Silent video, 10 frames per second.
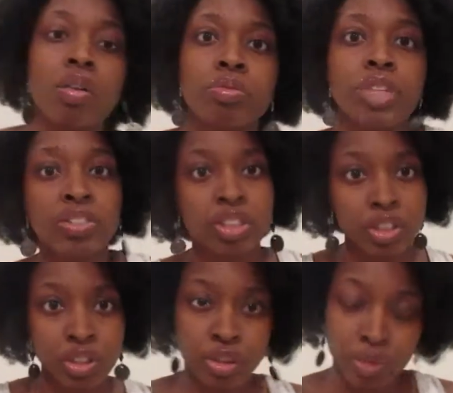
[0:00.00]

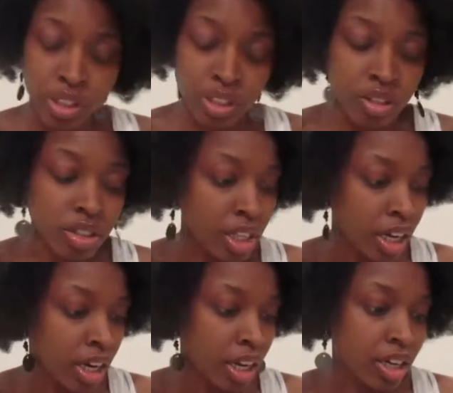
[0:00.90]
definitely do your research,
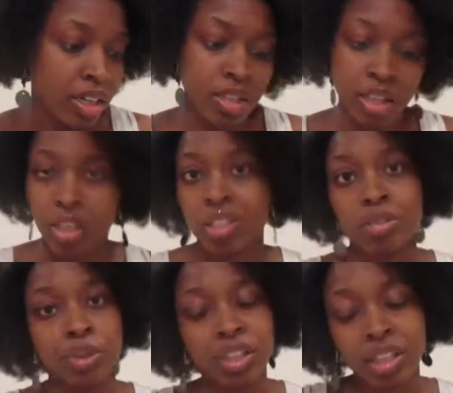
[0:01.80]
and getting
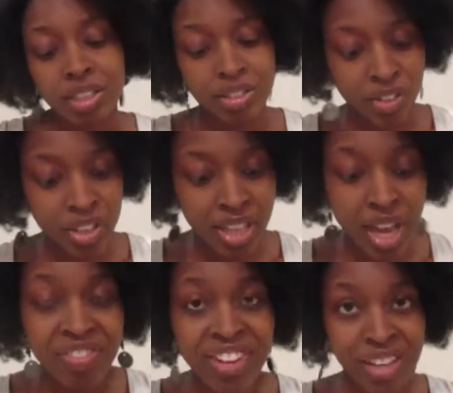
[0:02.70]
this book is the first
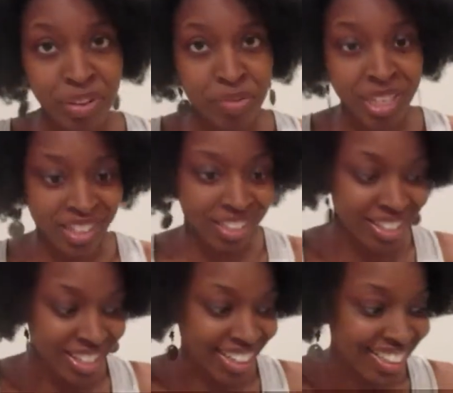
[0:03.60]
step. Following me
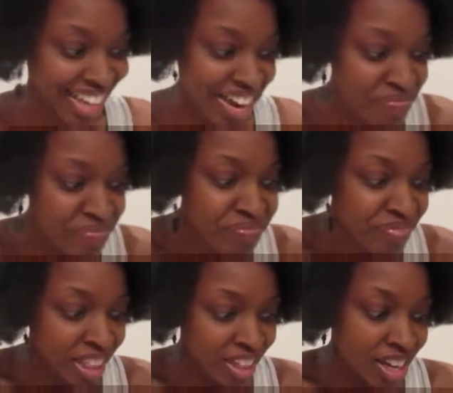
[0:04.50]
is the next step.
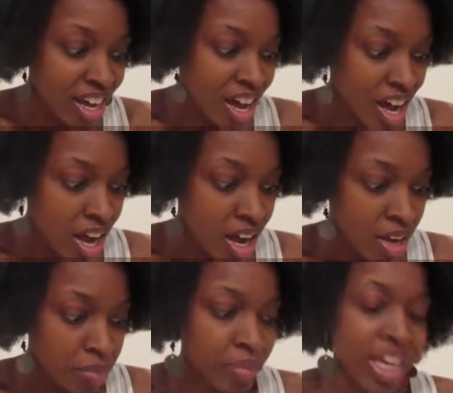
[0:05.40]

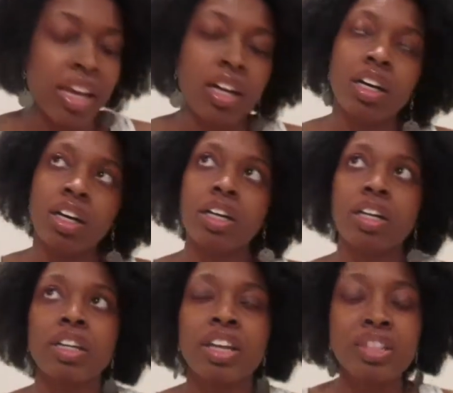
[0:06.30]

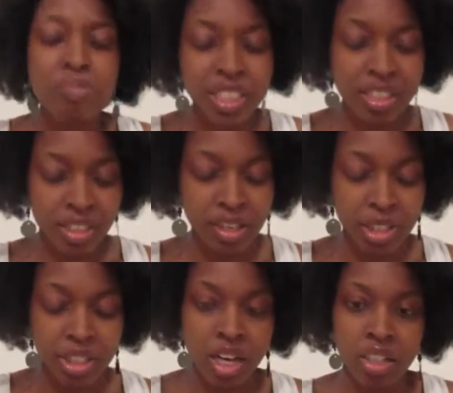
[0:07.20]
Another
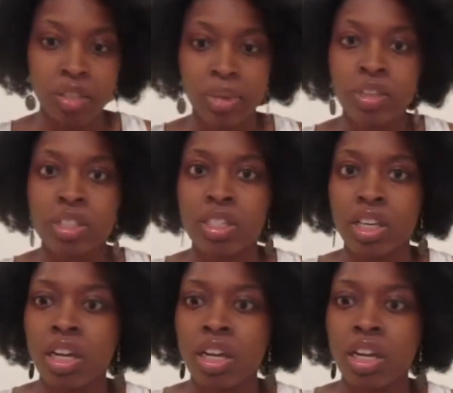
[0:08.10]
misconception he talks about is